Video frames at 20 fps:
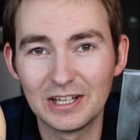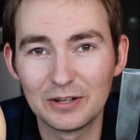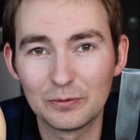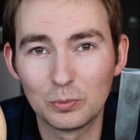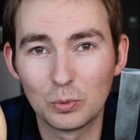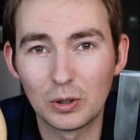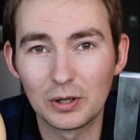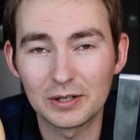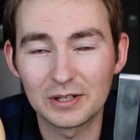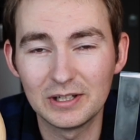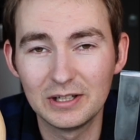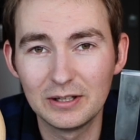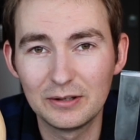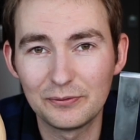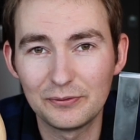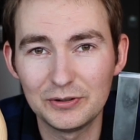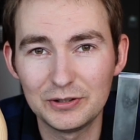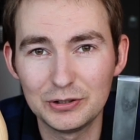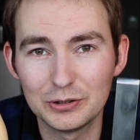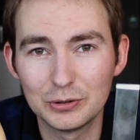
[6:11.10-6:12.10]
is what is
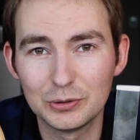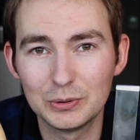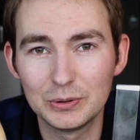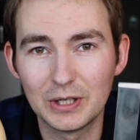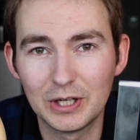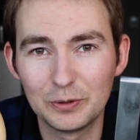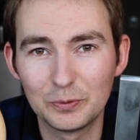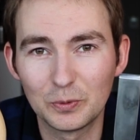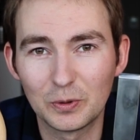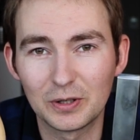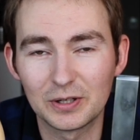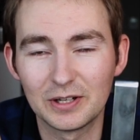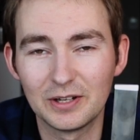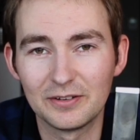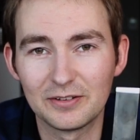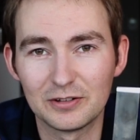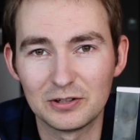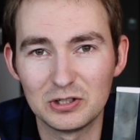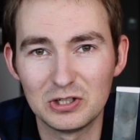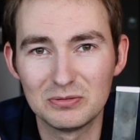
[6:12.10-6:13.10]
for you and what
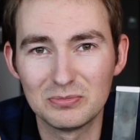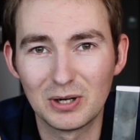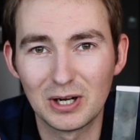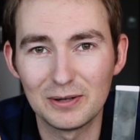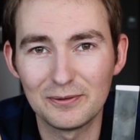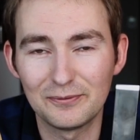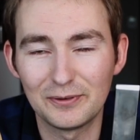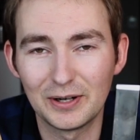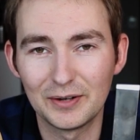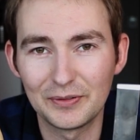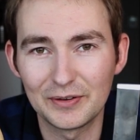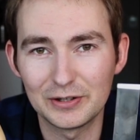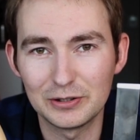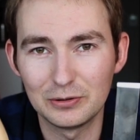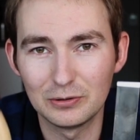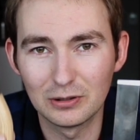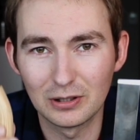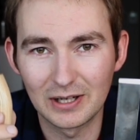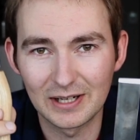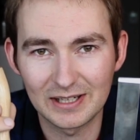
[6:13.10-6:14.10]
isn't. You might find that
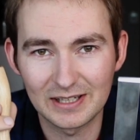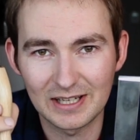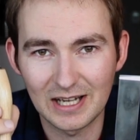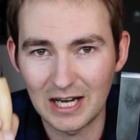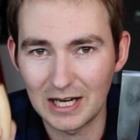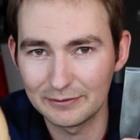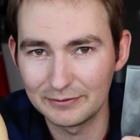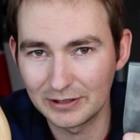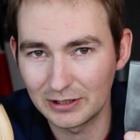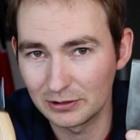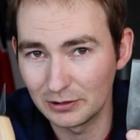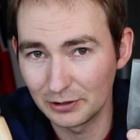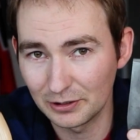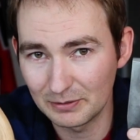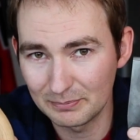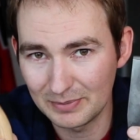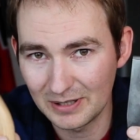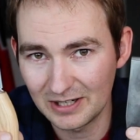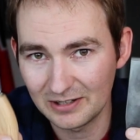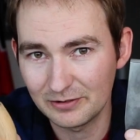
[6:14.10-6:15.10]
you like carving a lot
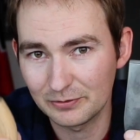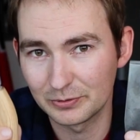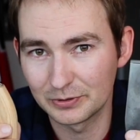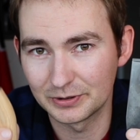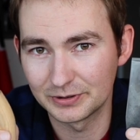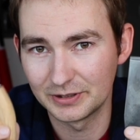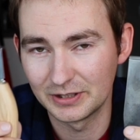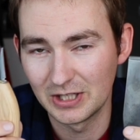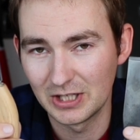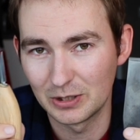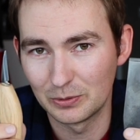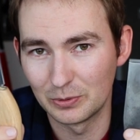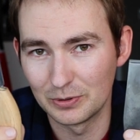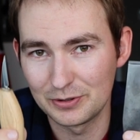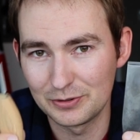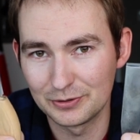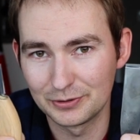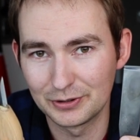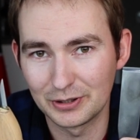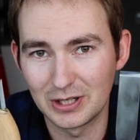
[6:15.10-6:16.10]
of basswood
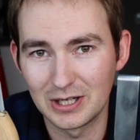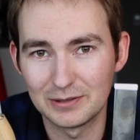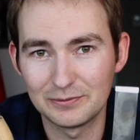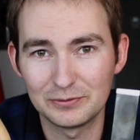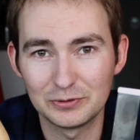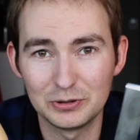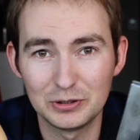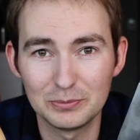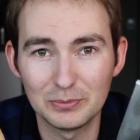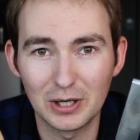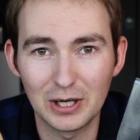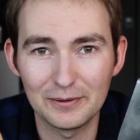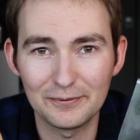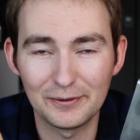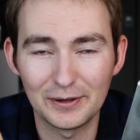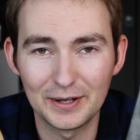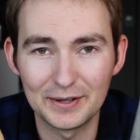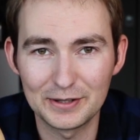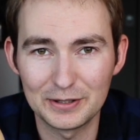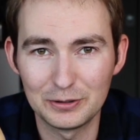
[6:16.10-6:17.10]
with your knife, but you might
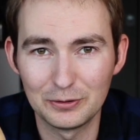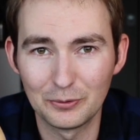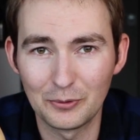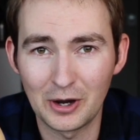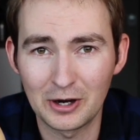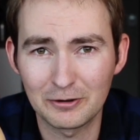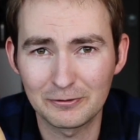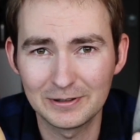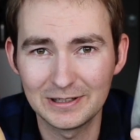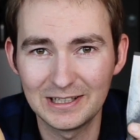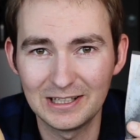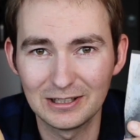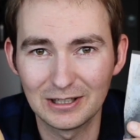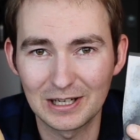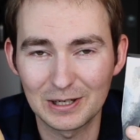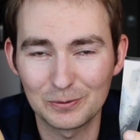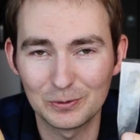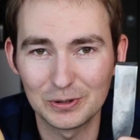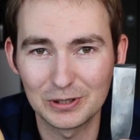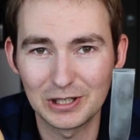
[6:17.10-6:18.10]
find that you really
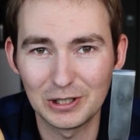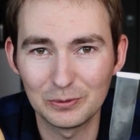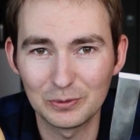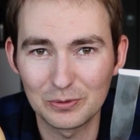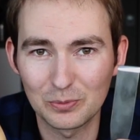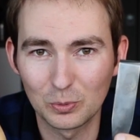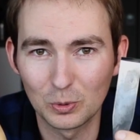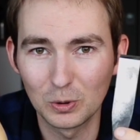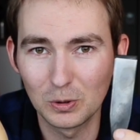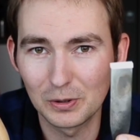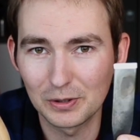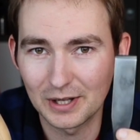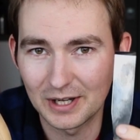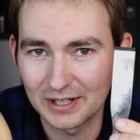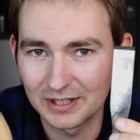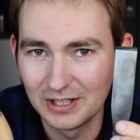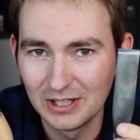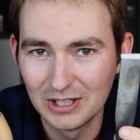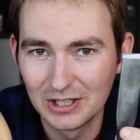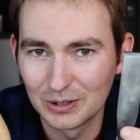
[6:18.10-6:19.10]
like working with
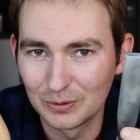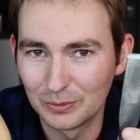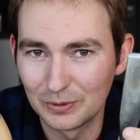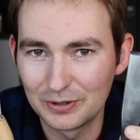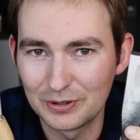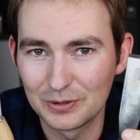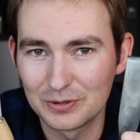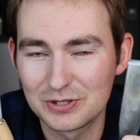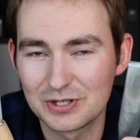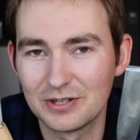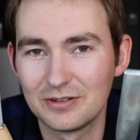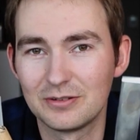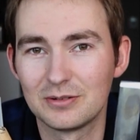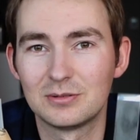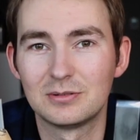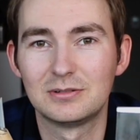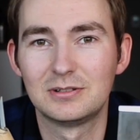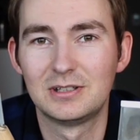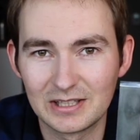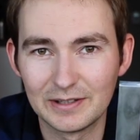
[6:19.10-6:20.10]
walnut with your chisel.
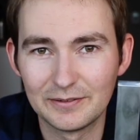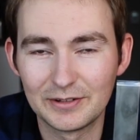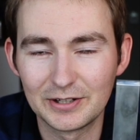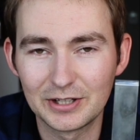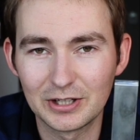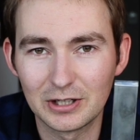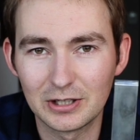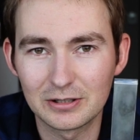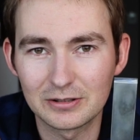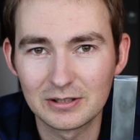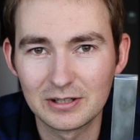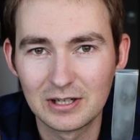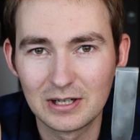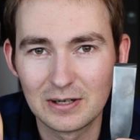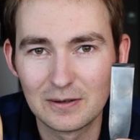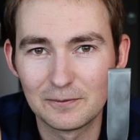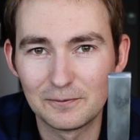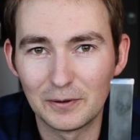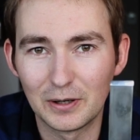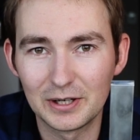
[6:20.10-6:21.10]
Give it a go,
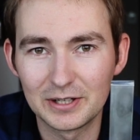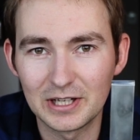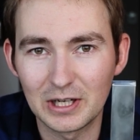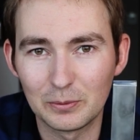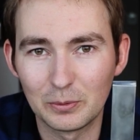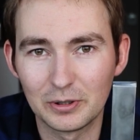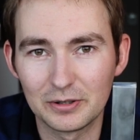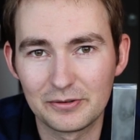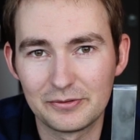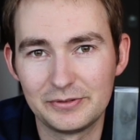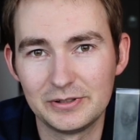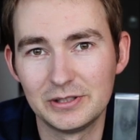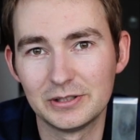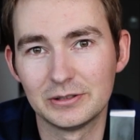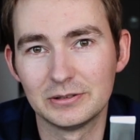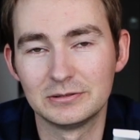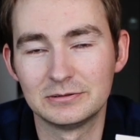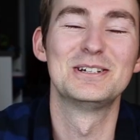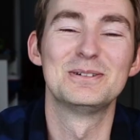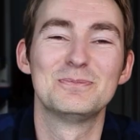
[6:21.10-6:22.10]
find out what's for
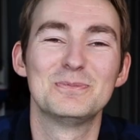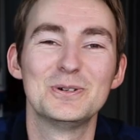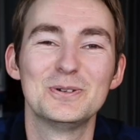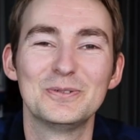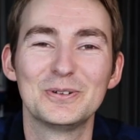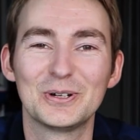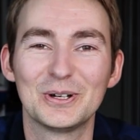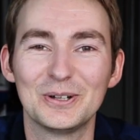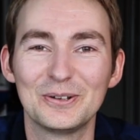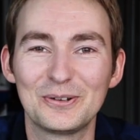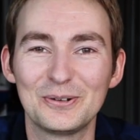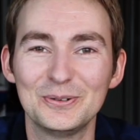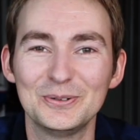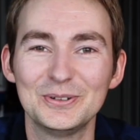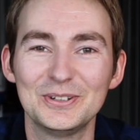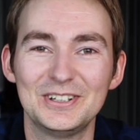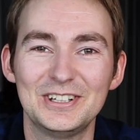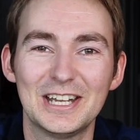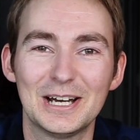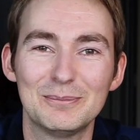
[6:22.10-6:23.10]
you. Moving on to
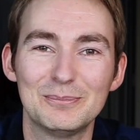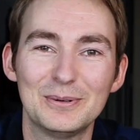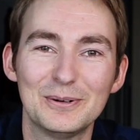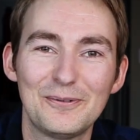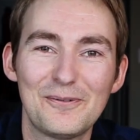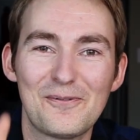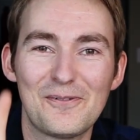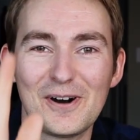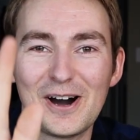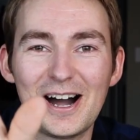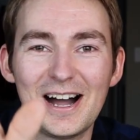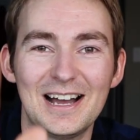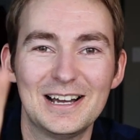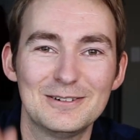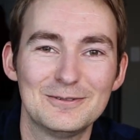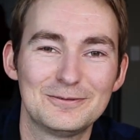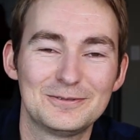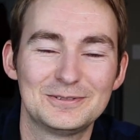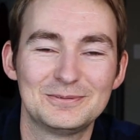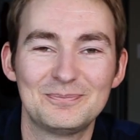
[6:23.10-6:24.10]
number
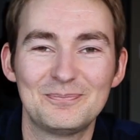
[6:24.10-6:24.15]
5.